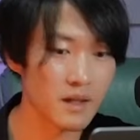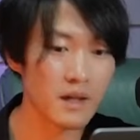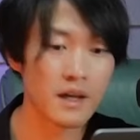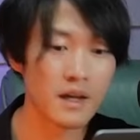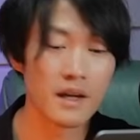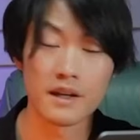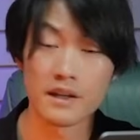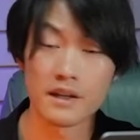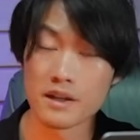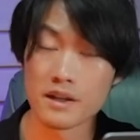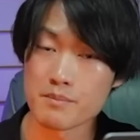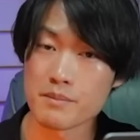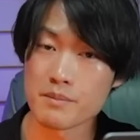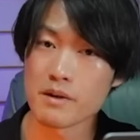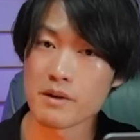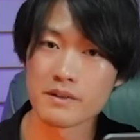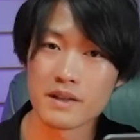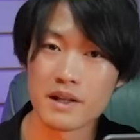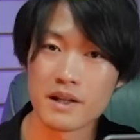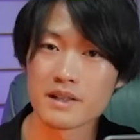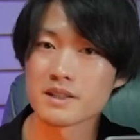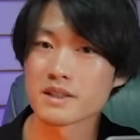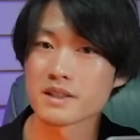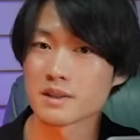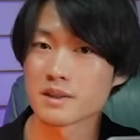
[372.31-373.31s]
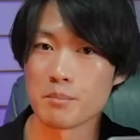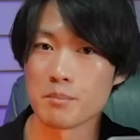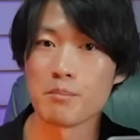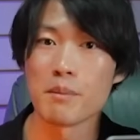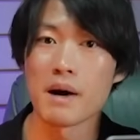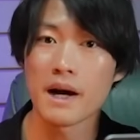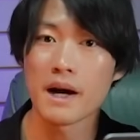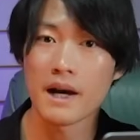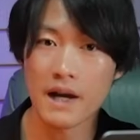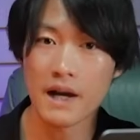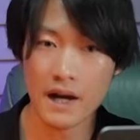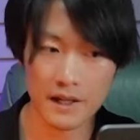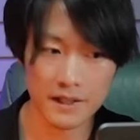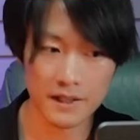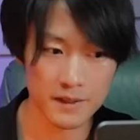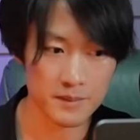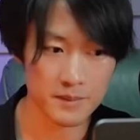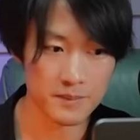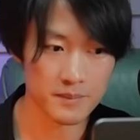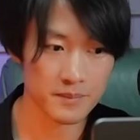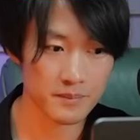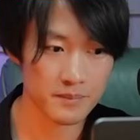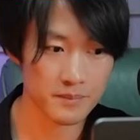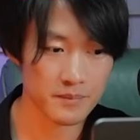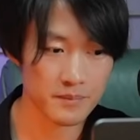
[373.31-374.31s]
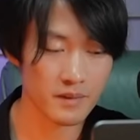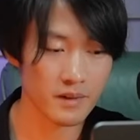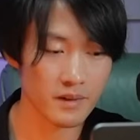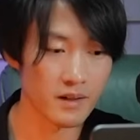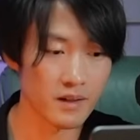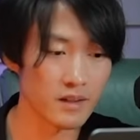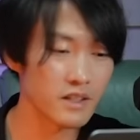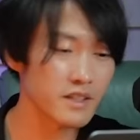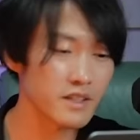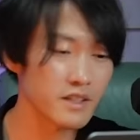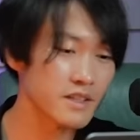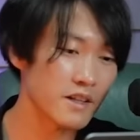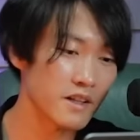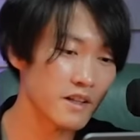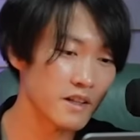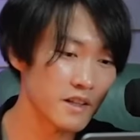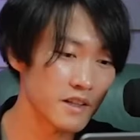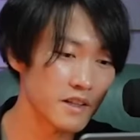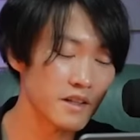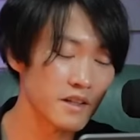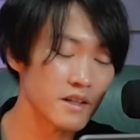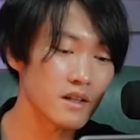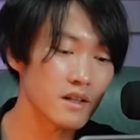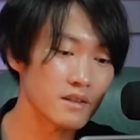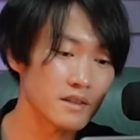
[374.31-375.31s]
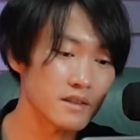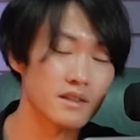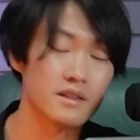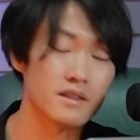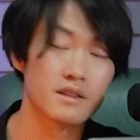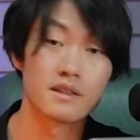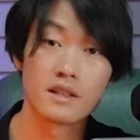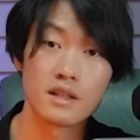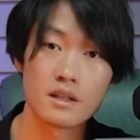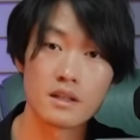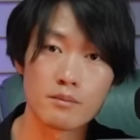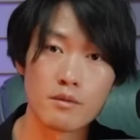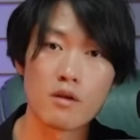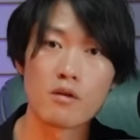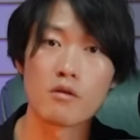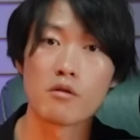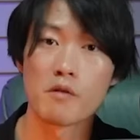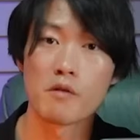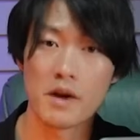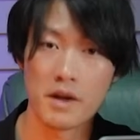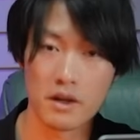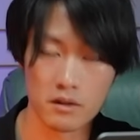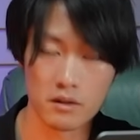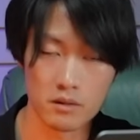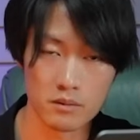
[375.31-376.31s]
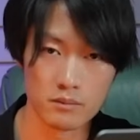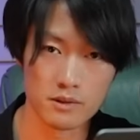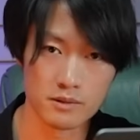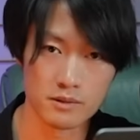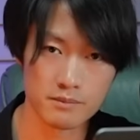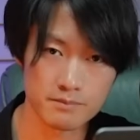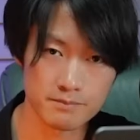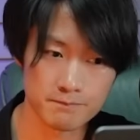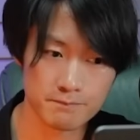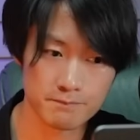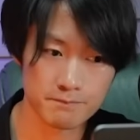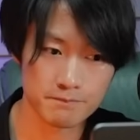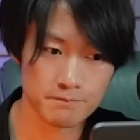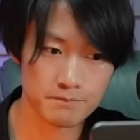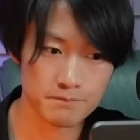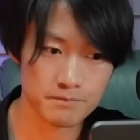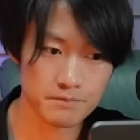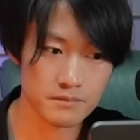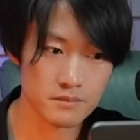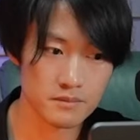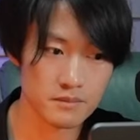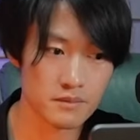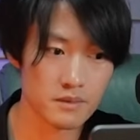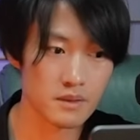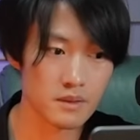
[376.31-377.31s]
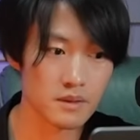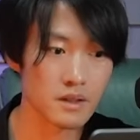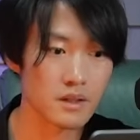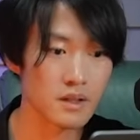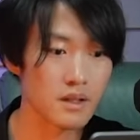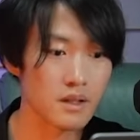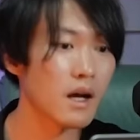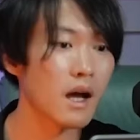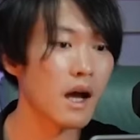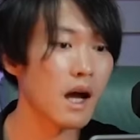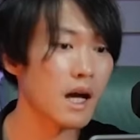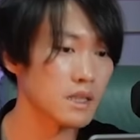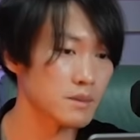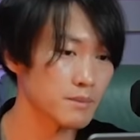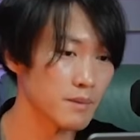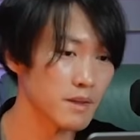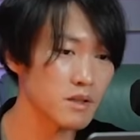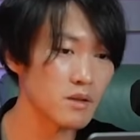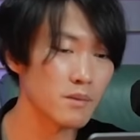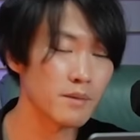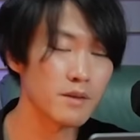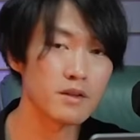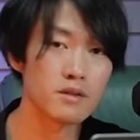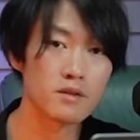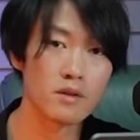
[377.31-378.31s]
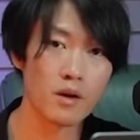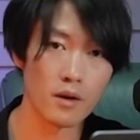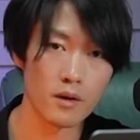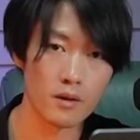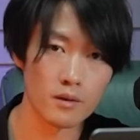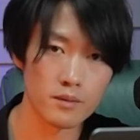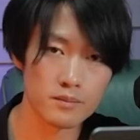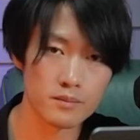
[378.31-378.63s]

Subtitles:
Impel-Down's Makai, literally the demon realm. As many of you know,